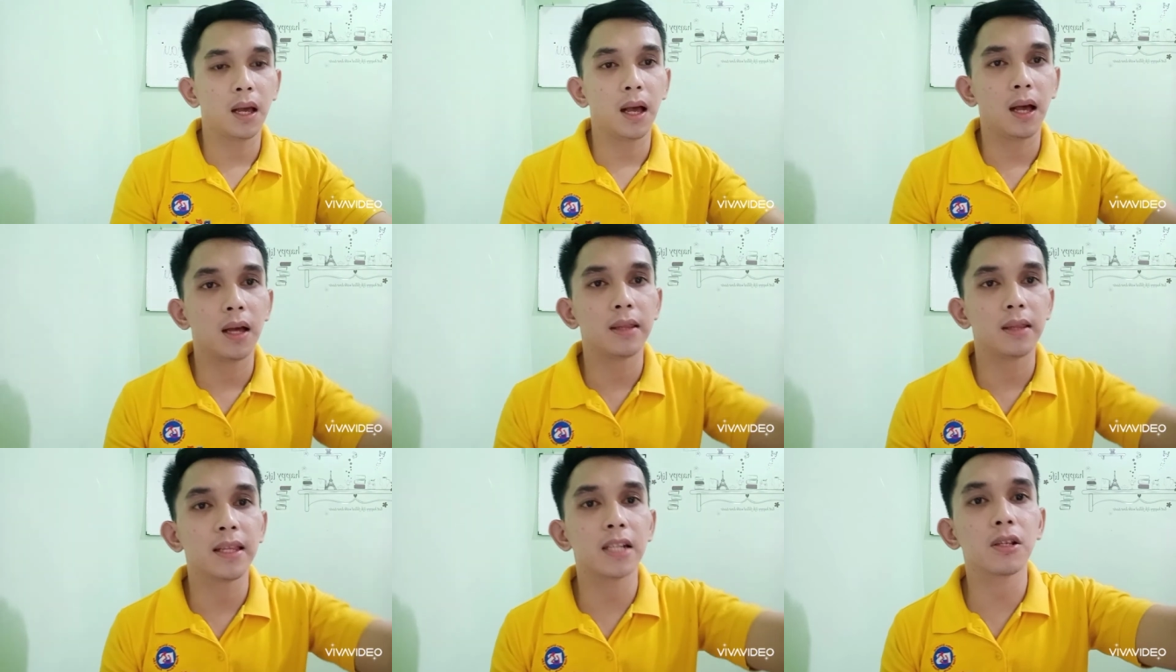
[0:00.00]

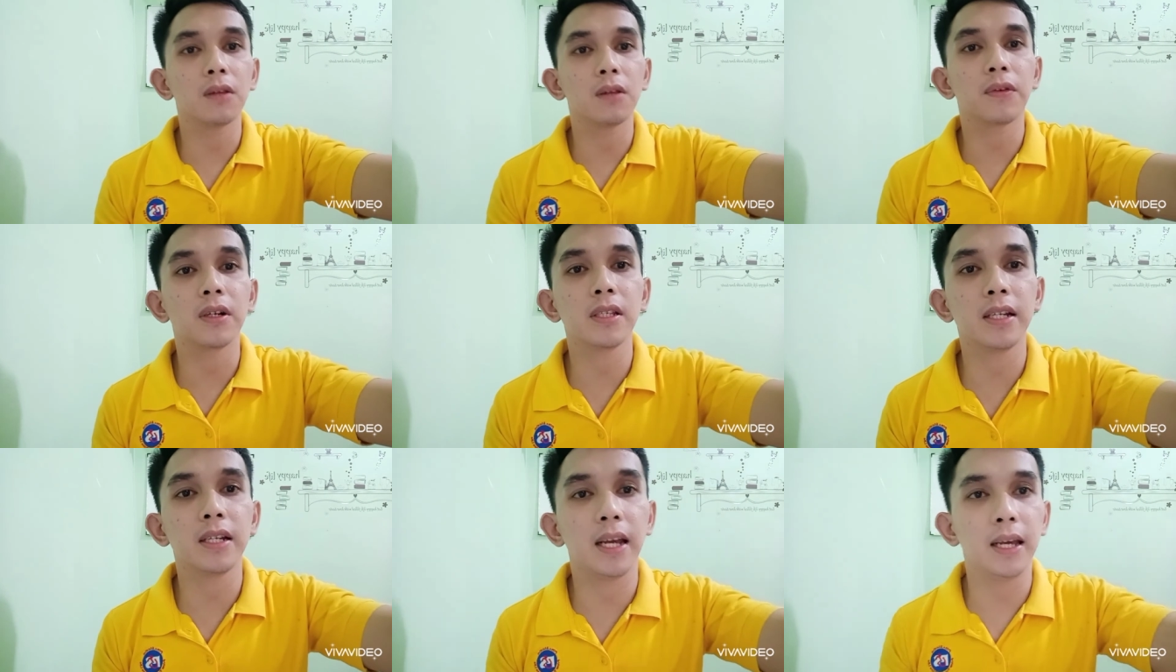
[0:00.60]
That's all for
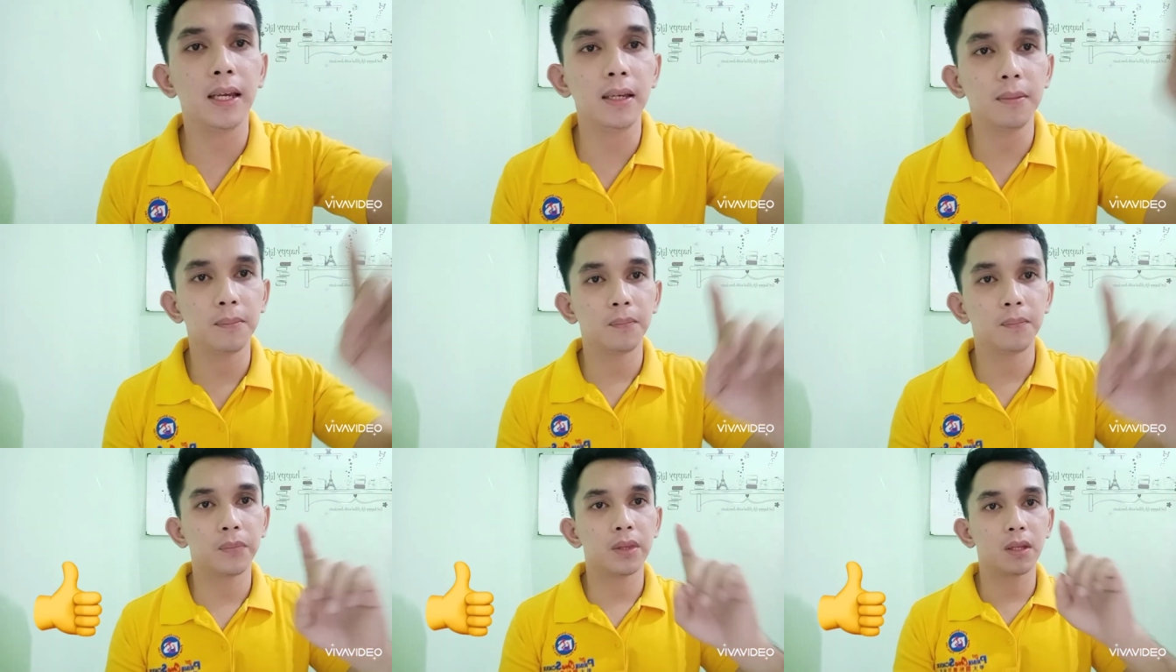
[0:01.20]
today.
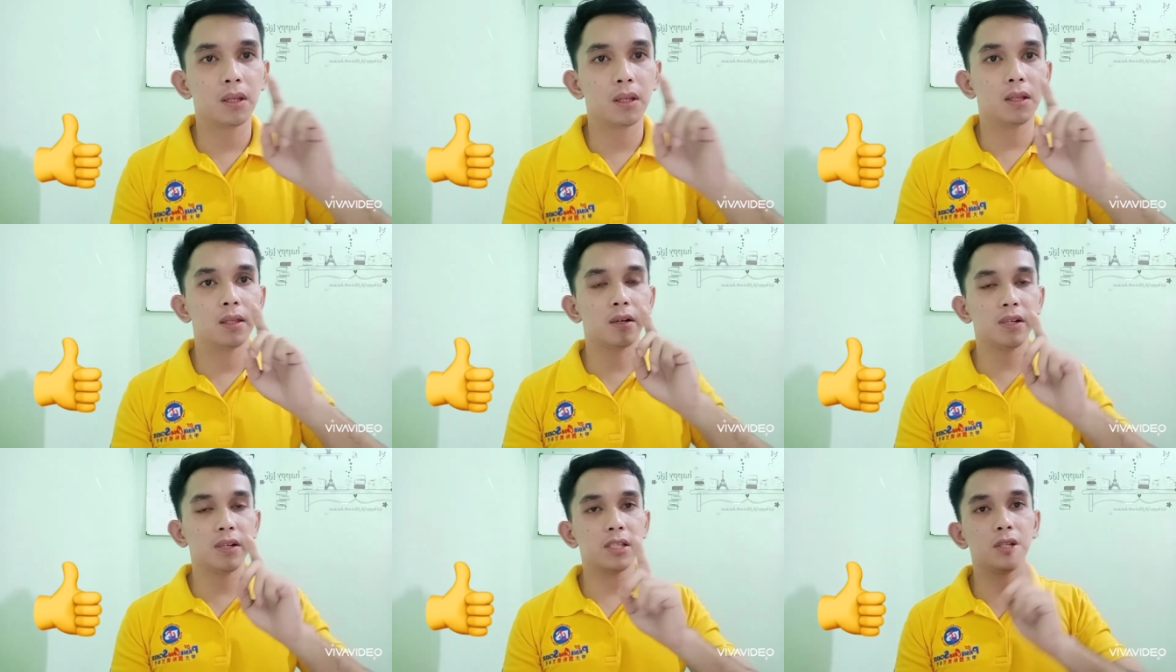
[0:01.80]
There
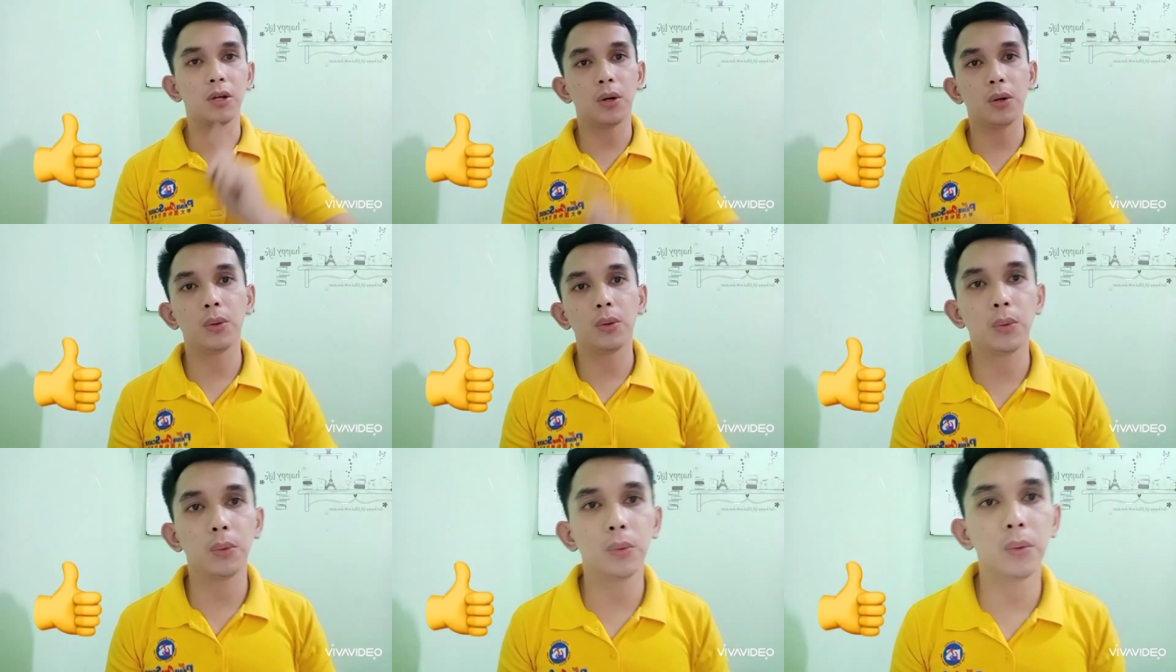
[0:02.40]
is
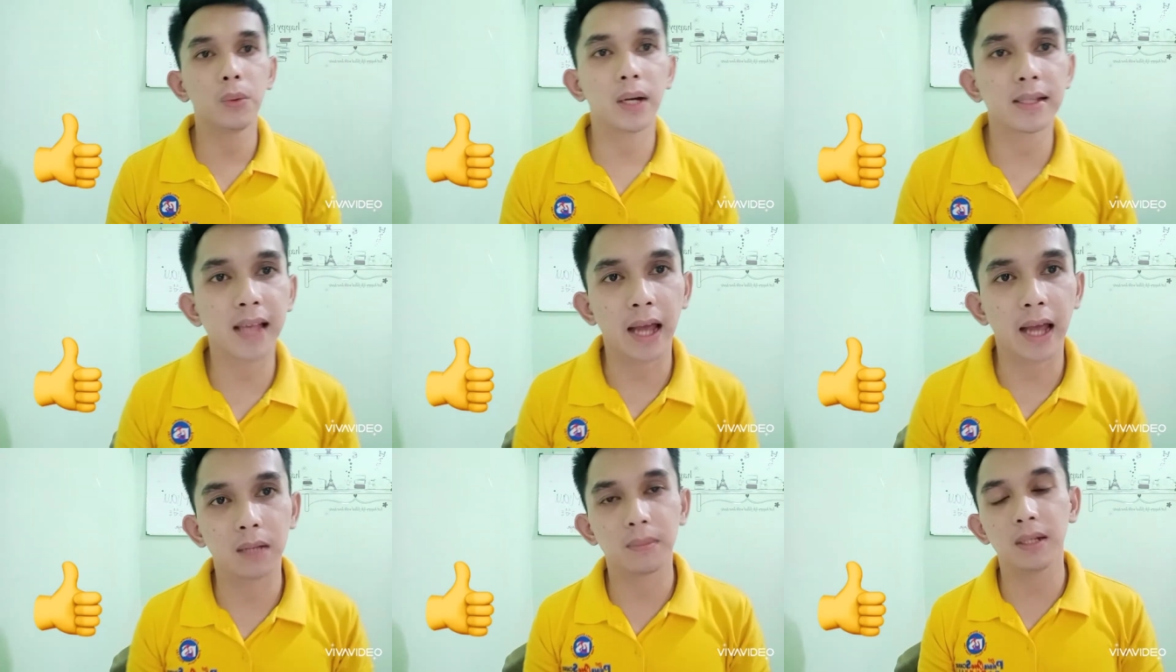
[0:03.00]
no
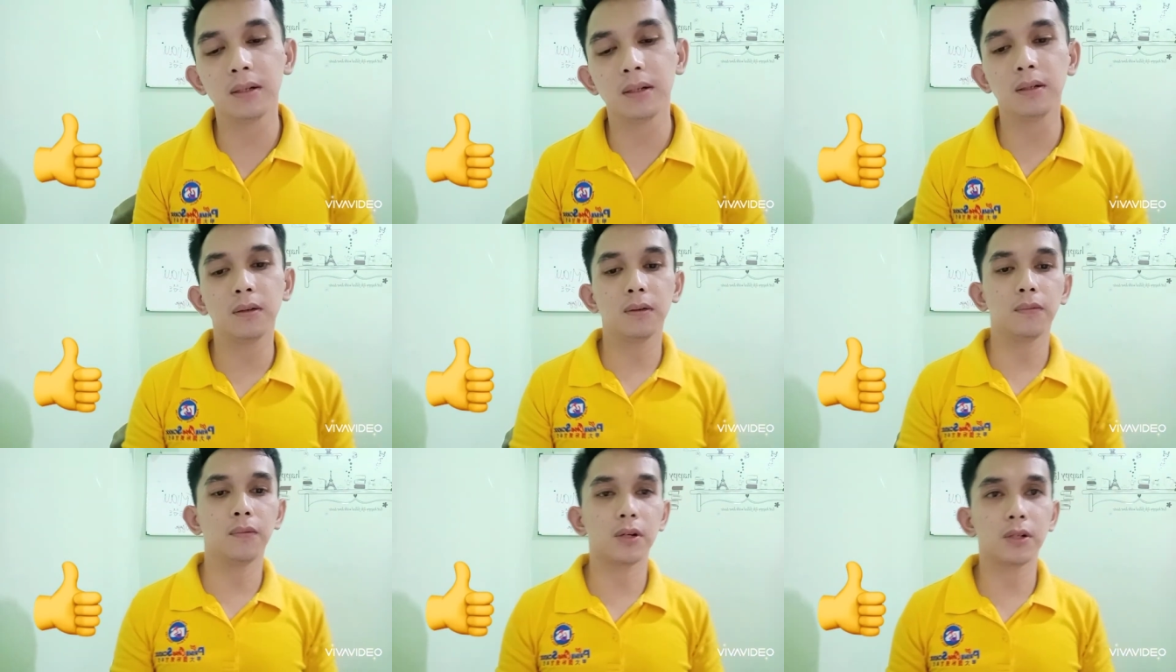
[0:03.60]
assignment
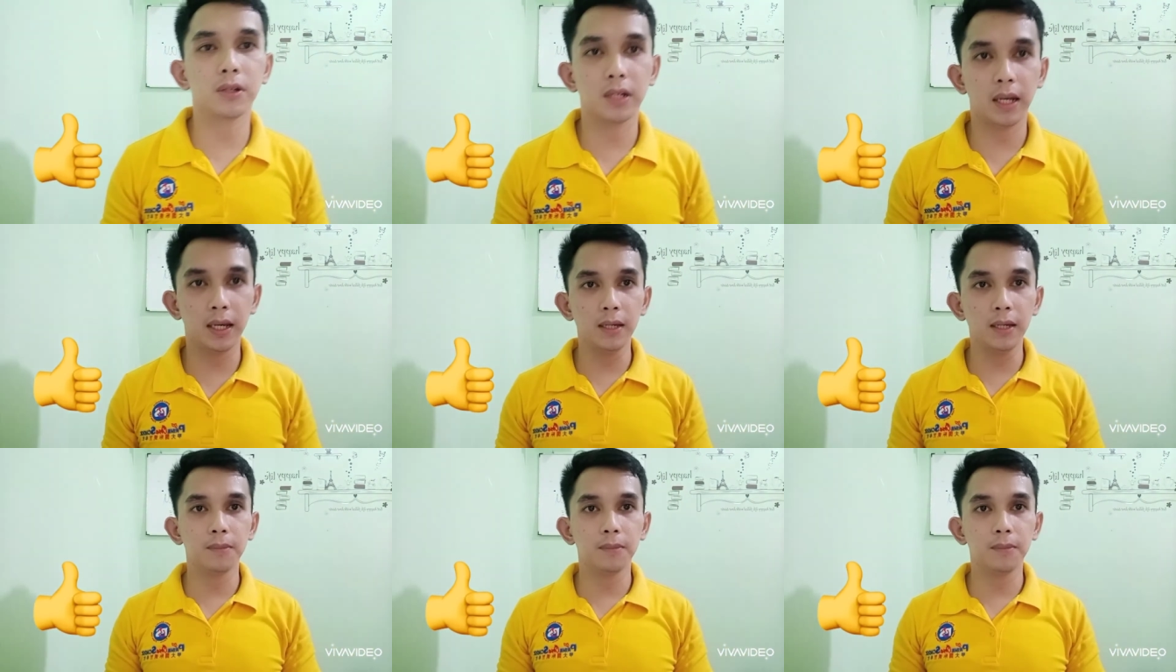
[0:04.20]
for today.